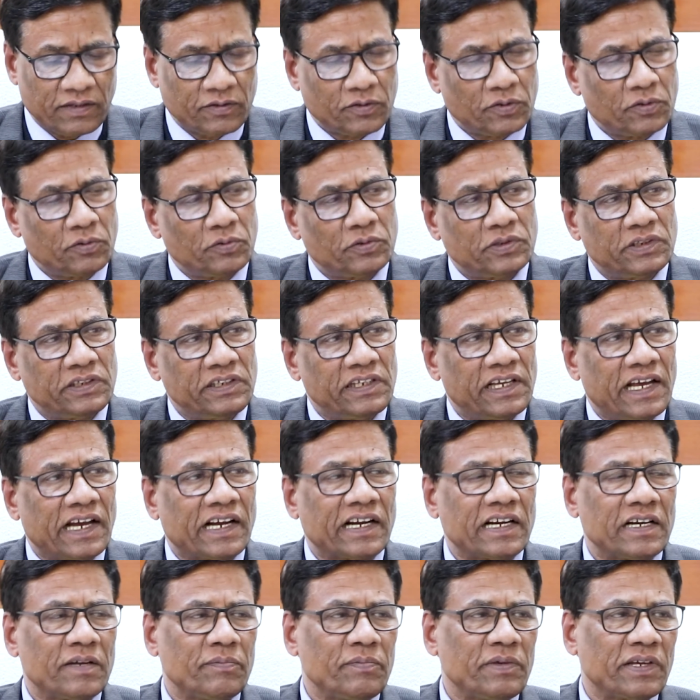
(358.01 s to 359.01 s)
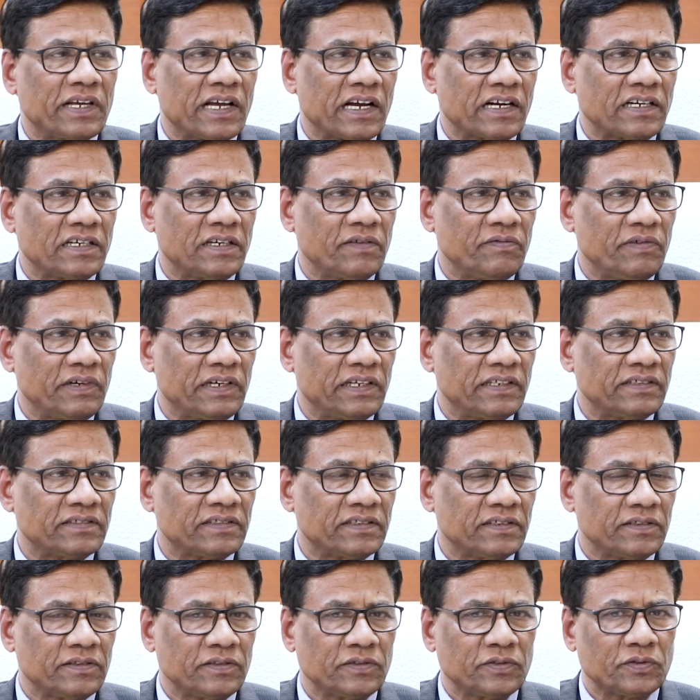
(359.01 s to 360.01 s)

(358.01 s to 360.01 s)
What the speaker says: through the academic activities.